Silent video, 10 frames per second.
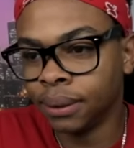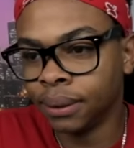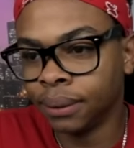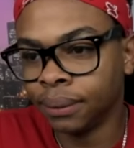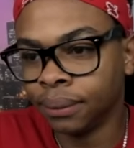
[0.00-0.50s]

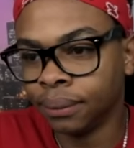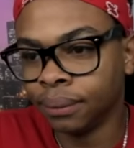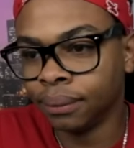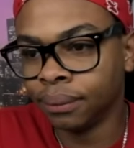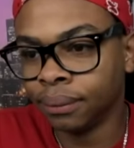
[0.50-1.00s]

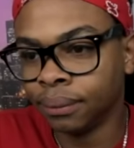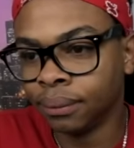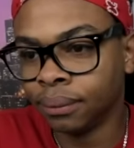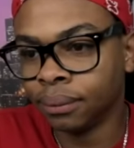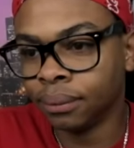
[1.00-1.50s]

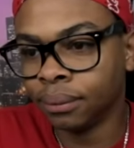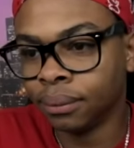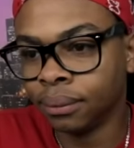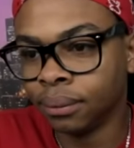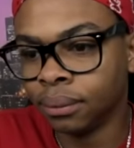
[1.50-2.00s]

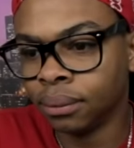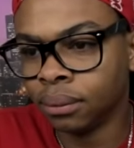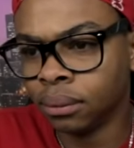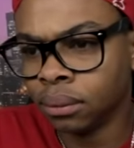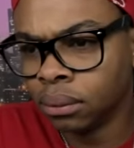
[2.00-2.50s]

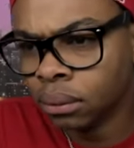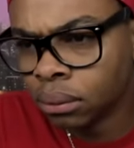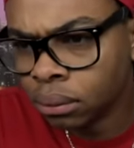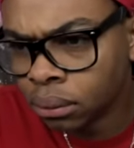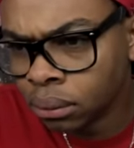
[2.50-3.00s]

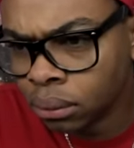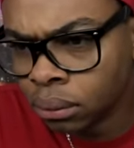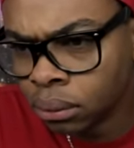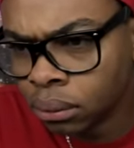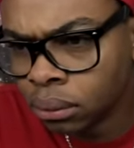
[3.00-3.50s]

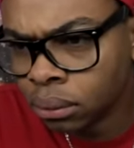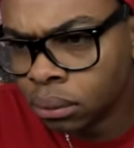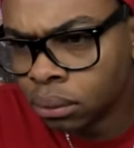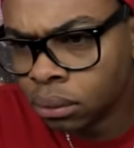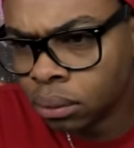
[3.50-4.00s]

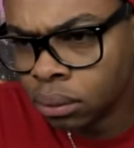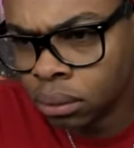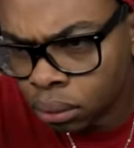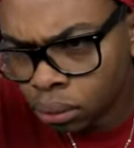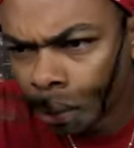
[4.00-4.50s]
(no one is talking)